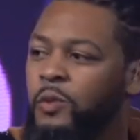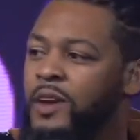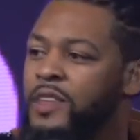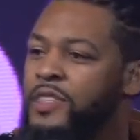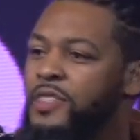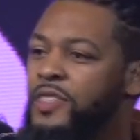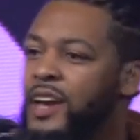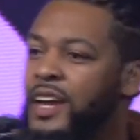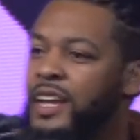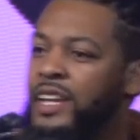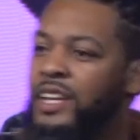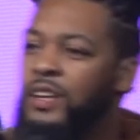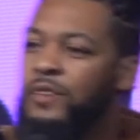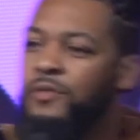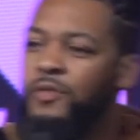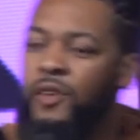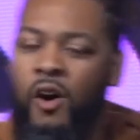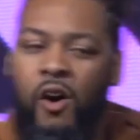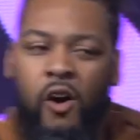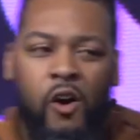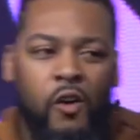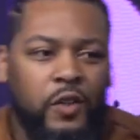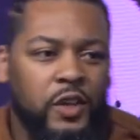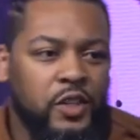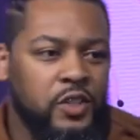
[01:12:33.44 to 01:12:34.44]
thank you for
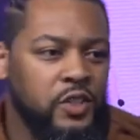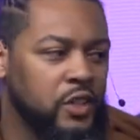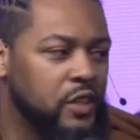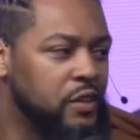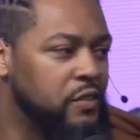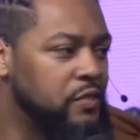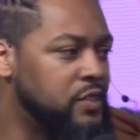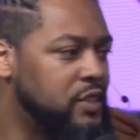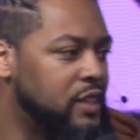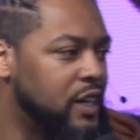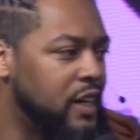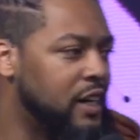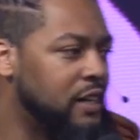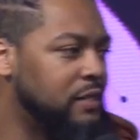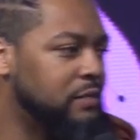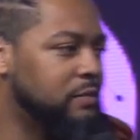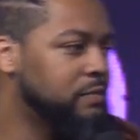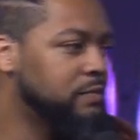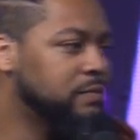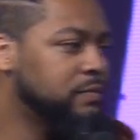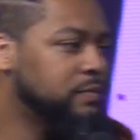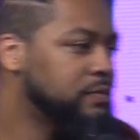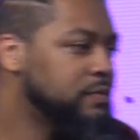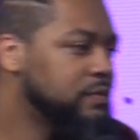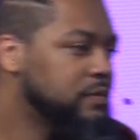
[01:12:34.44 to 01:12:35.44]
all that you have done.
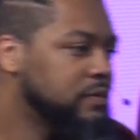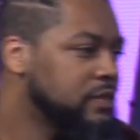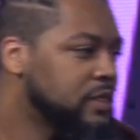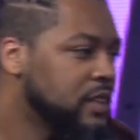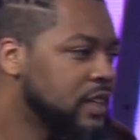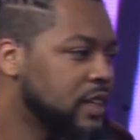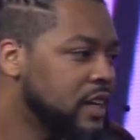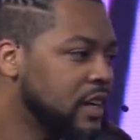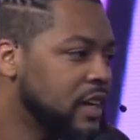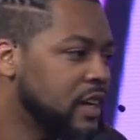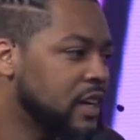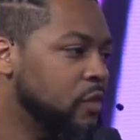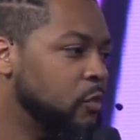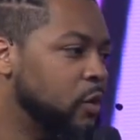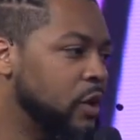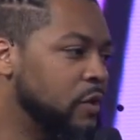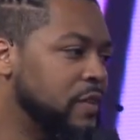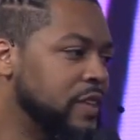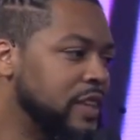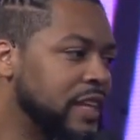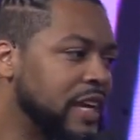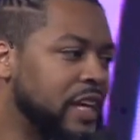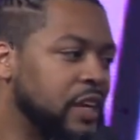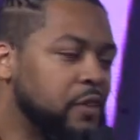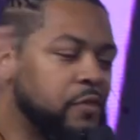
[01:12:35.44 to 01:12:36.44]
We would
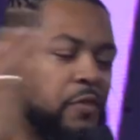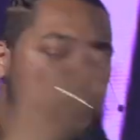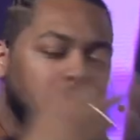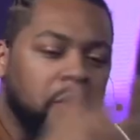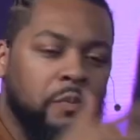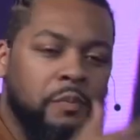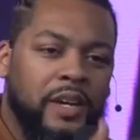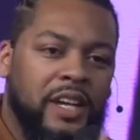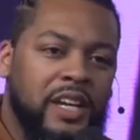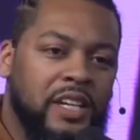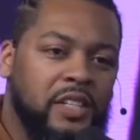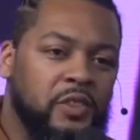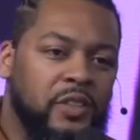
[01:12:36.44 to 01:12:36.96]
thank you for the ministry